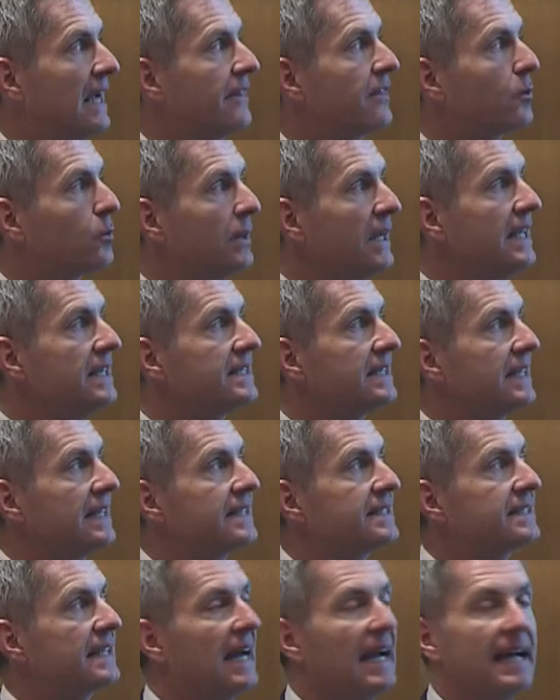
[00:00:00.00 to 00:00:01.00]
And the reason
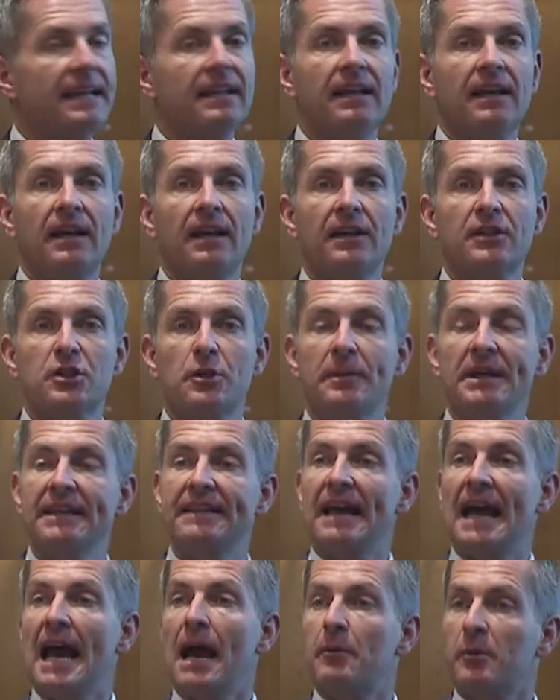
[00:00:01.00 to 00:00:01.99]
is that to be in
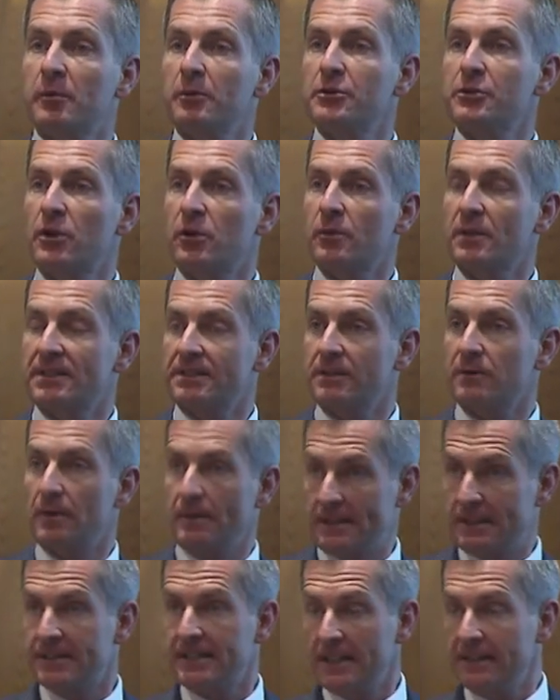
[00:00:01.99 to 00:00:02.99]
the habitable zone or
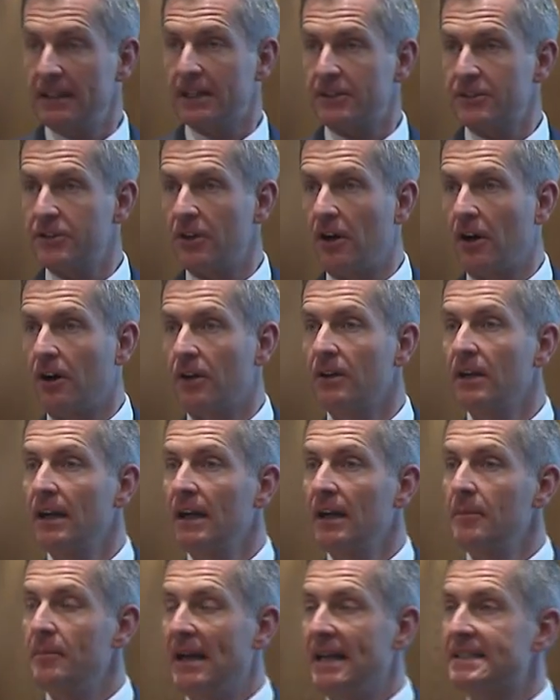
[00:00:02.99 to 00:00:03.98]
on a sun-like star,
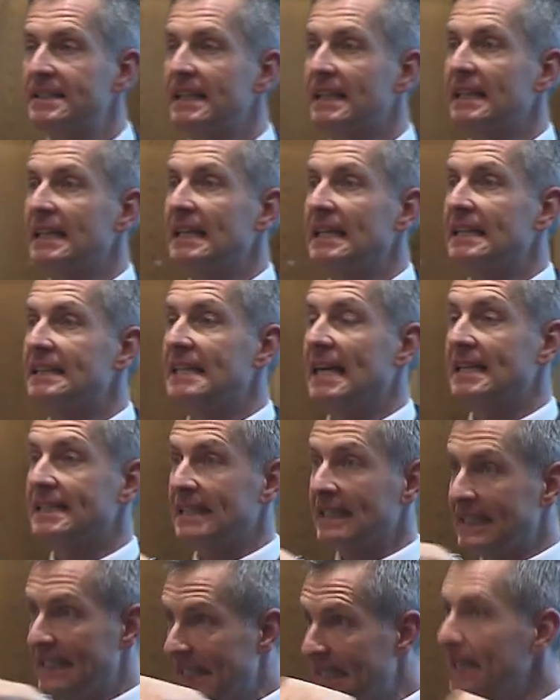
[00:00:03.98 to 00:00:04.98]
basically it takes
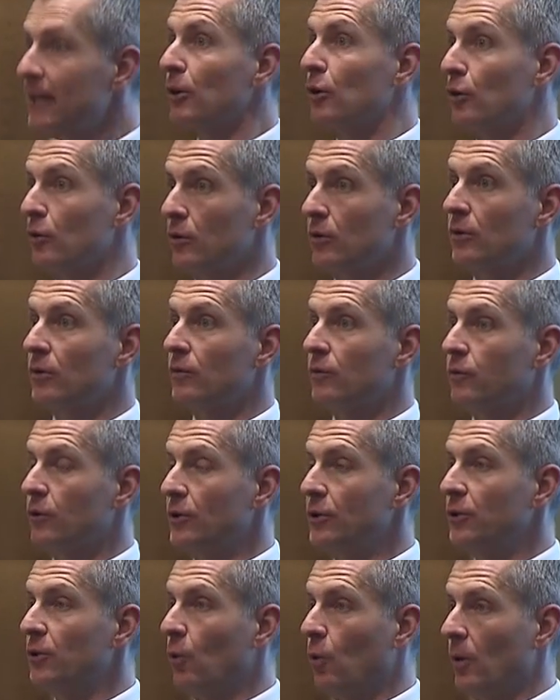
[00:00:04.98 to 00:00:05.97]
a year for
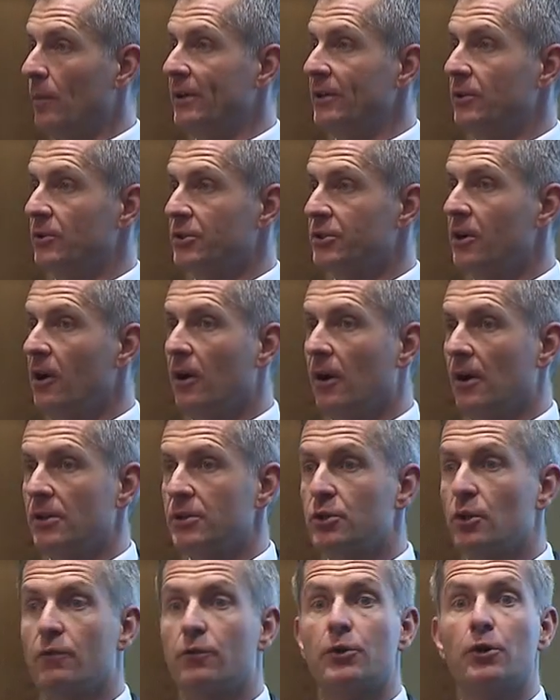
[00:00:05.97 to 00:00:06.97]
you to orbit your star.
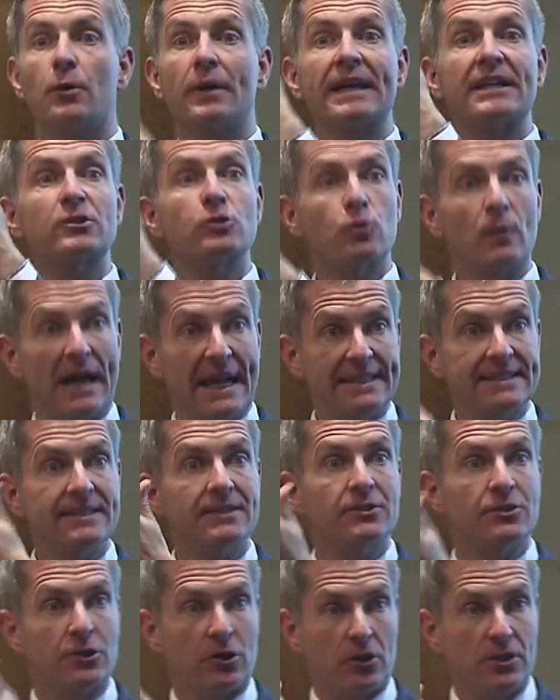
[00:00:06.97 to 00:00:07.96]
So if we're doing a
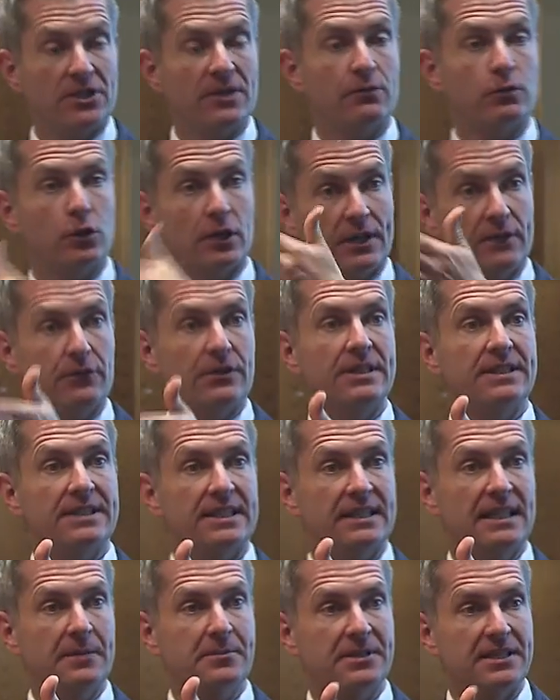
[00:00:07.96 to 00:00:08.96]
transit search, if we're looking for these
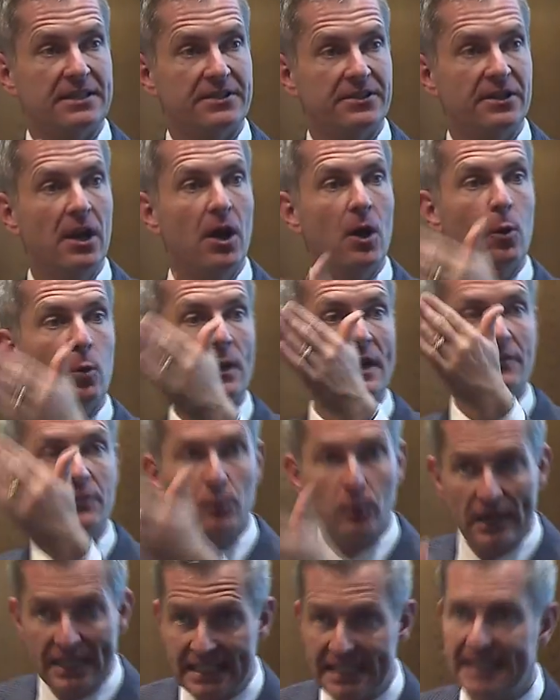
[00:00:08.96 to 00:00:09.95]
eclipses, we have to
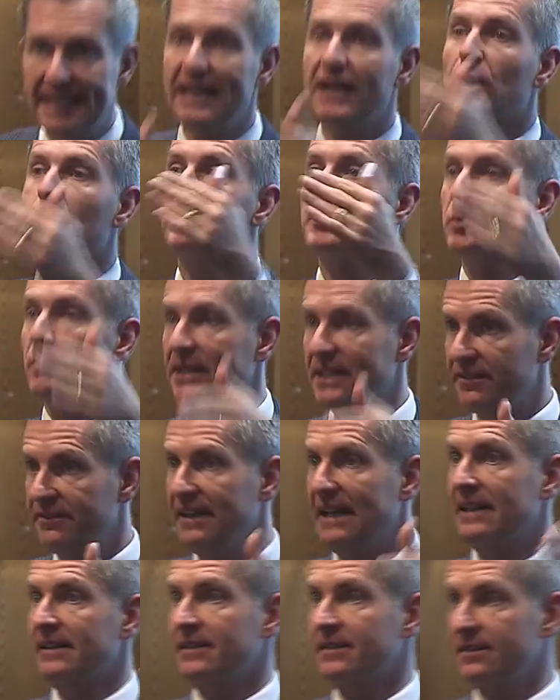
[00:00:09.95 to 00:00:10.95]
wait a year between
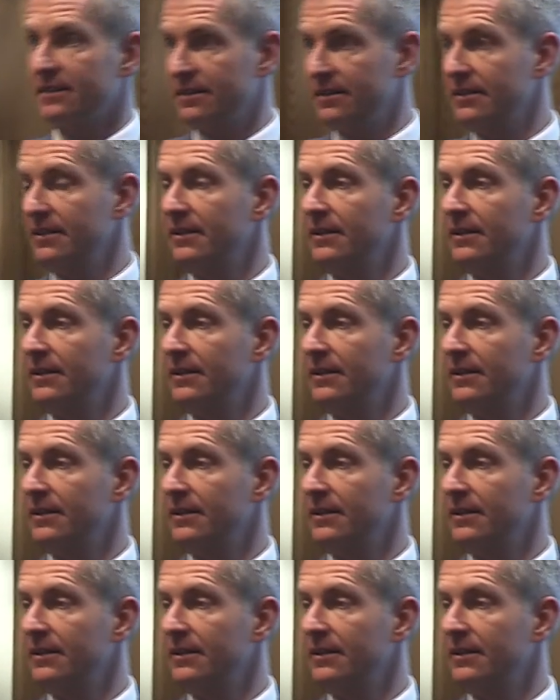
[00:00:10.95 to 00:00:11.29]
events.